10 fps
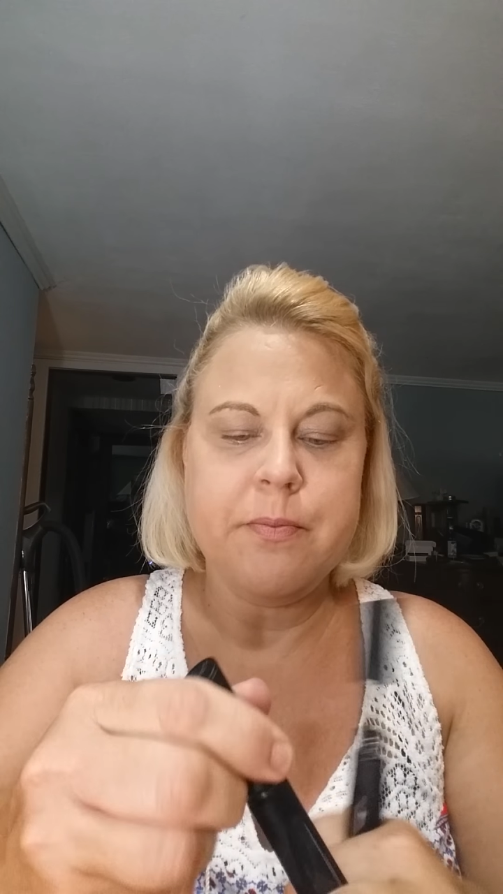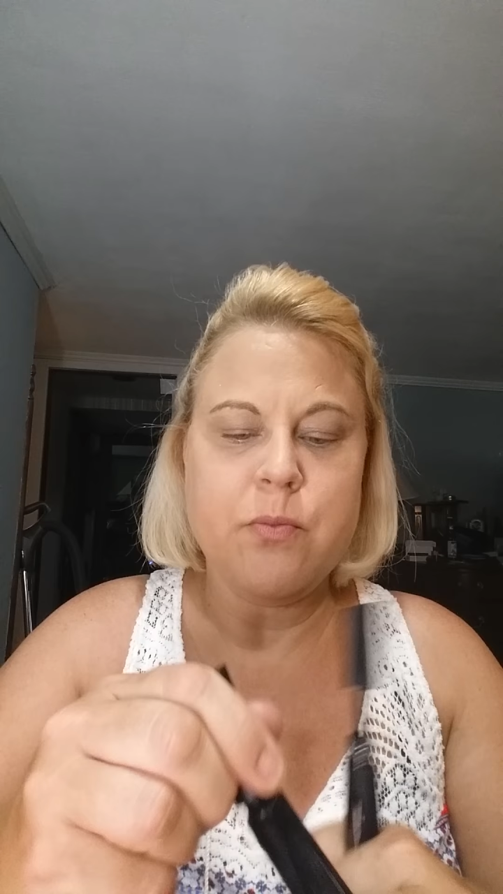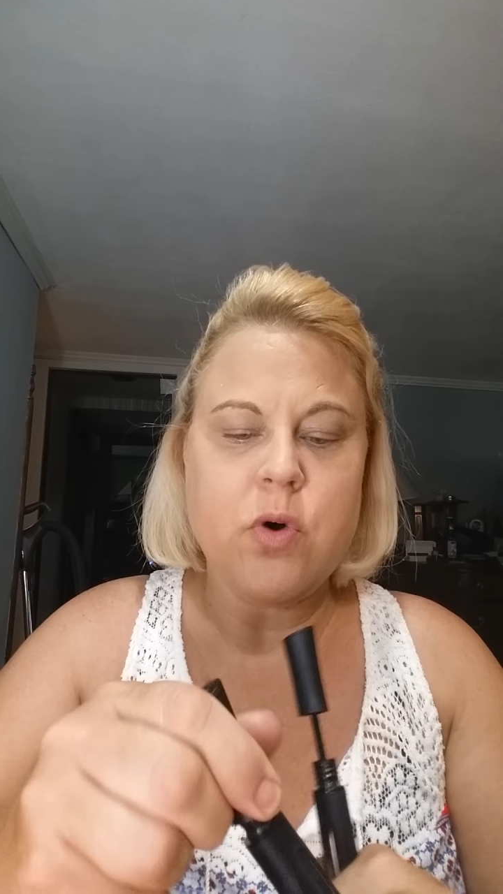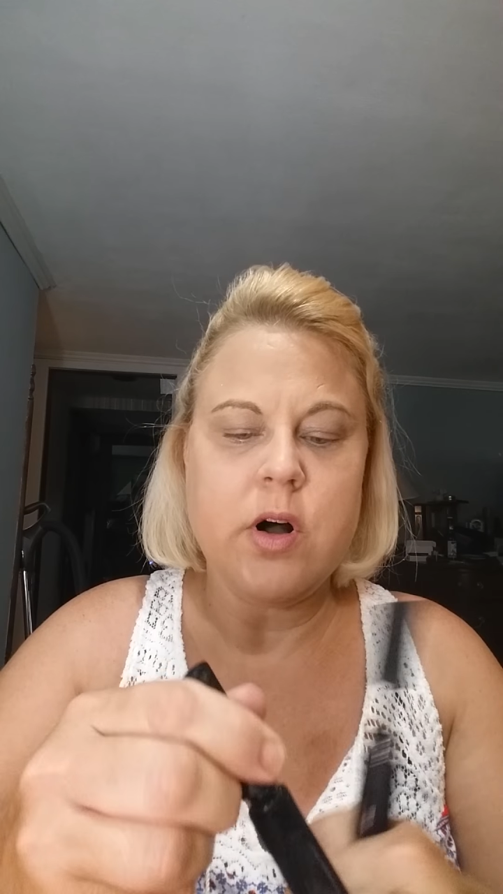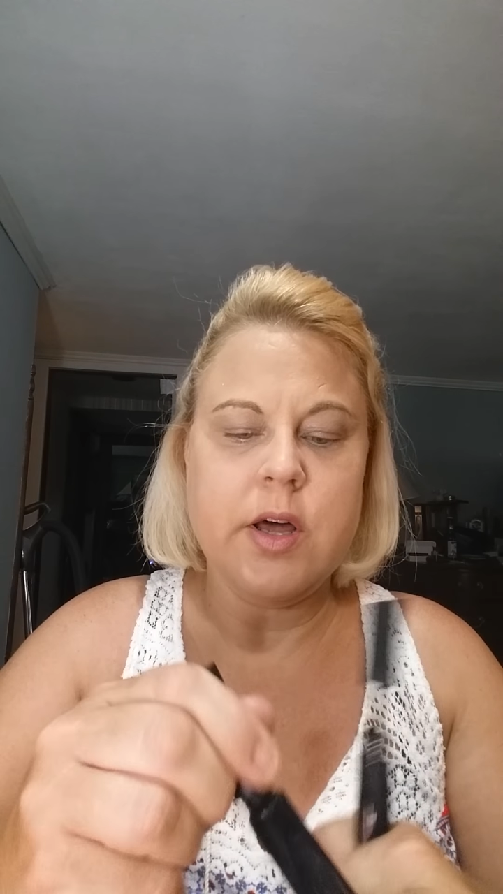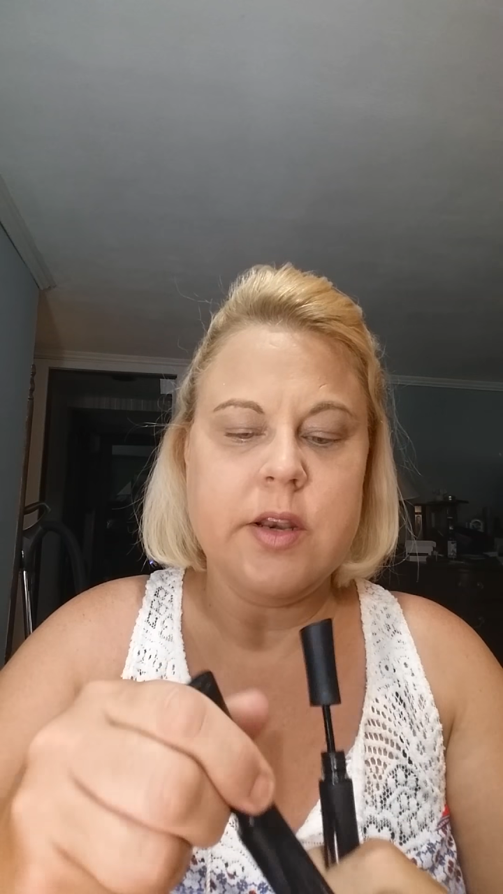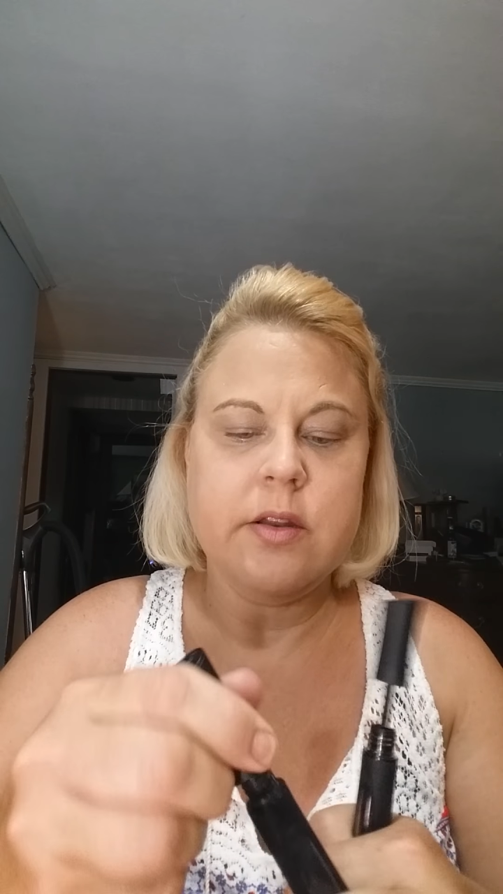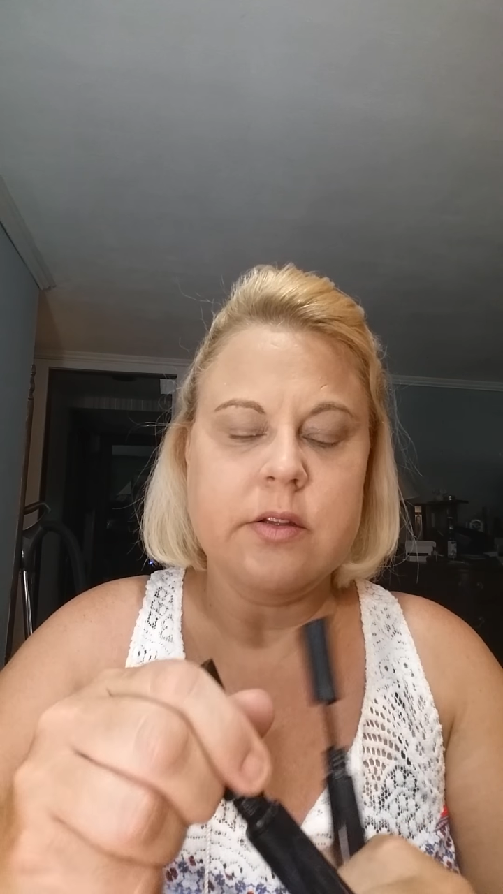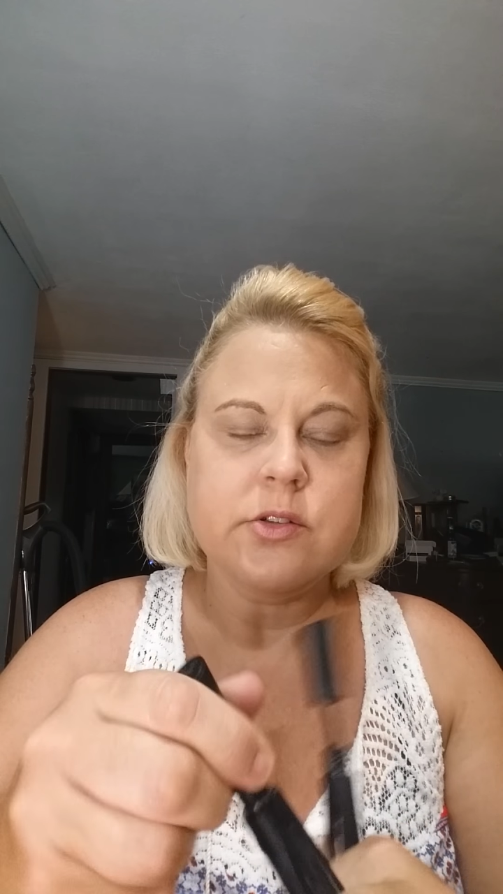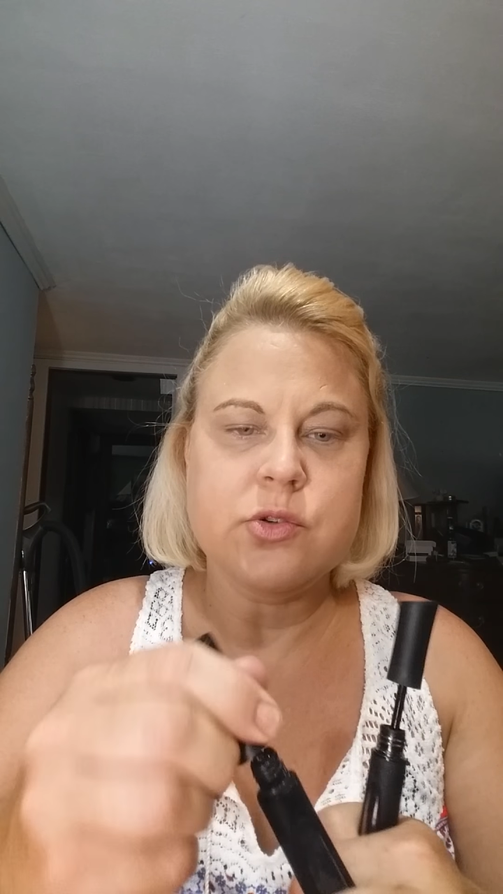wand,
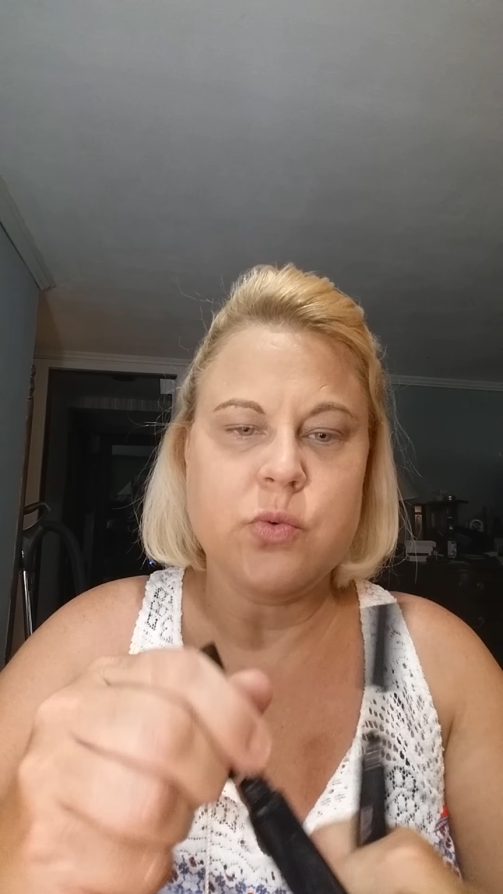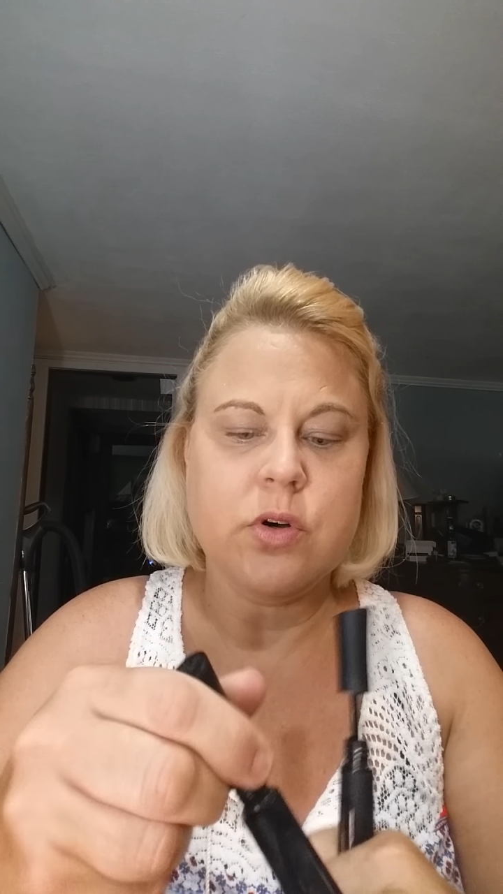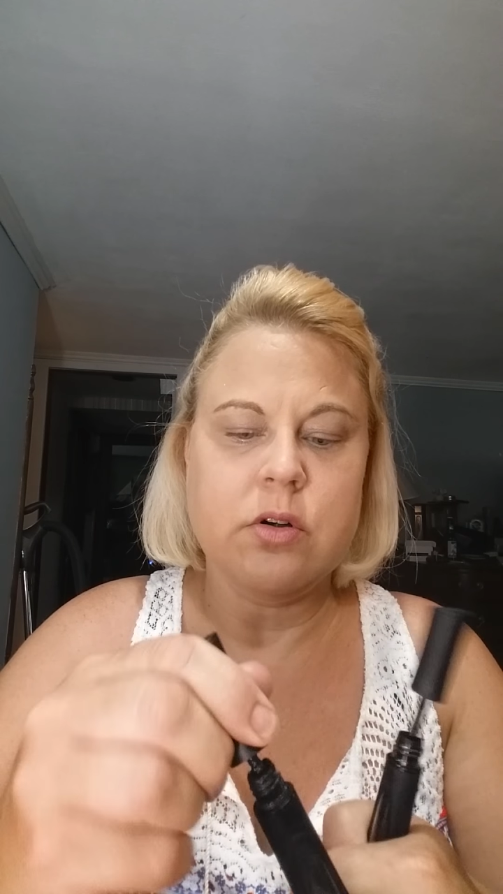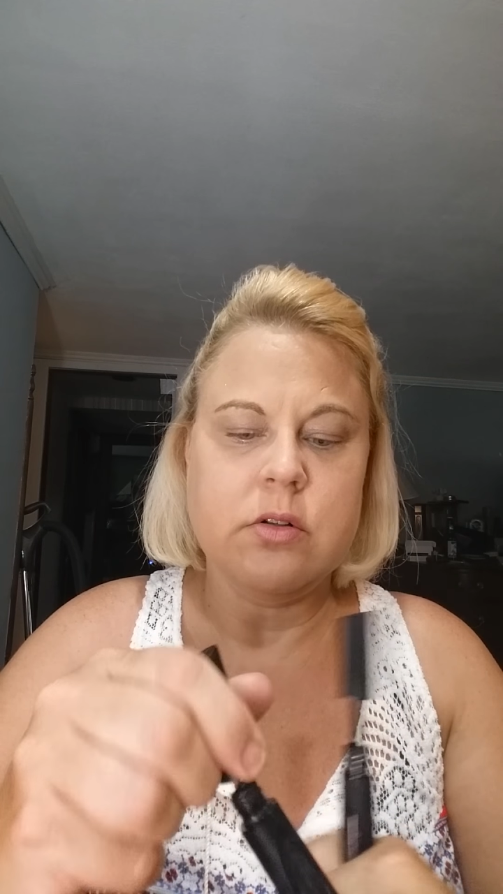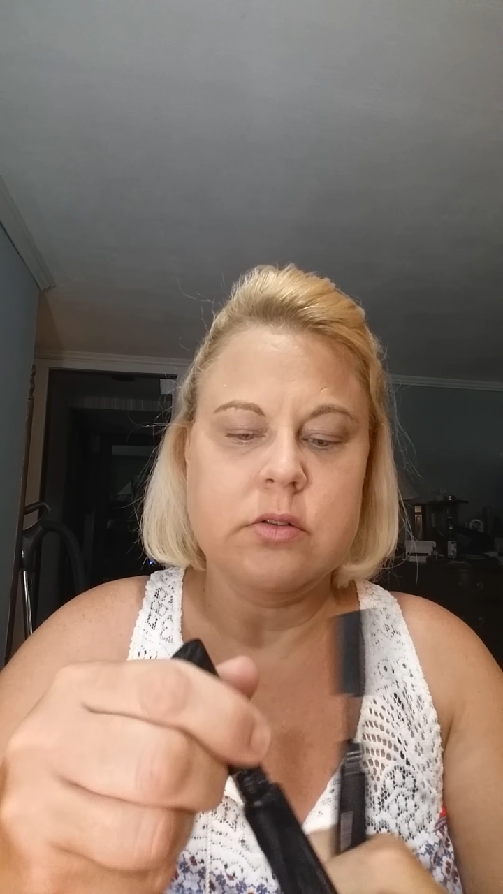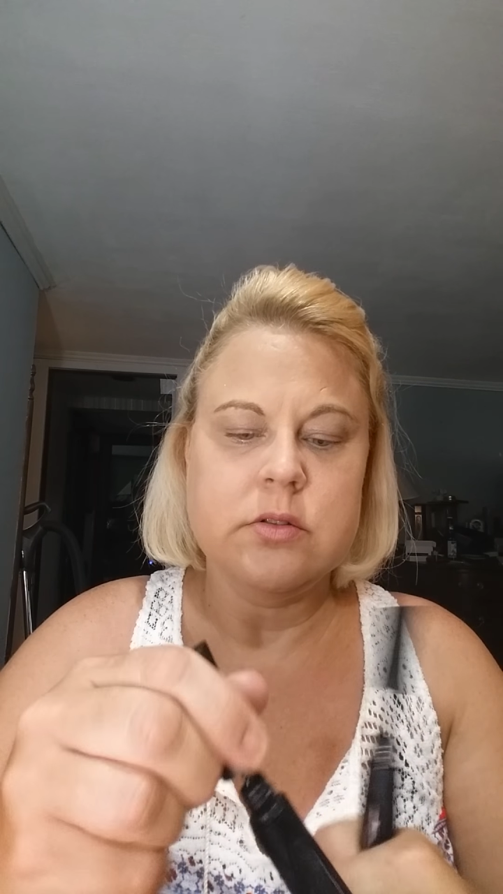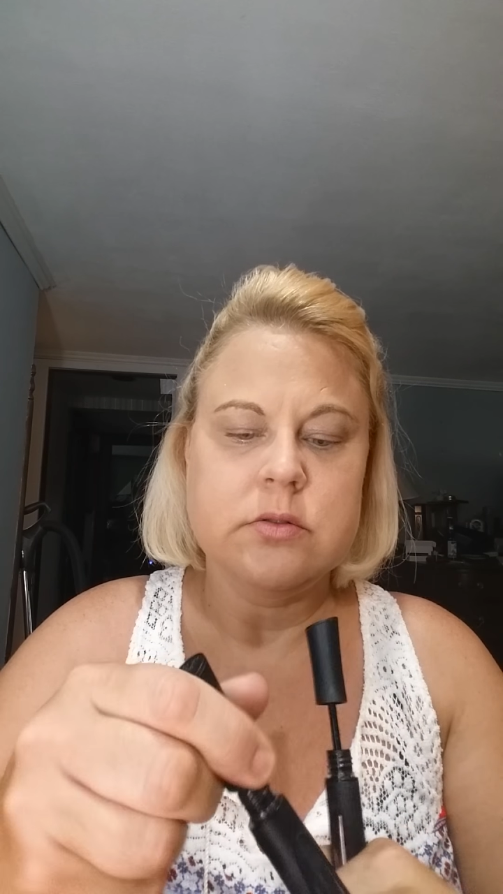swirl.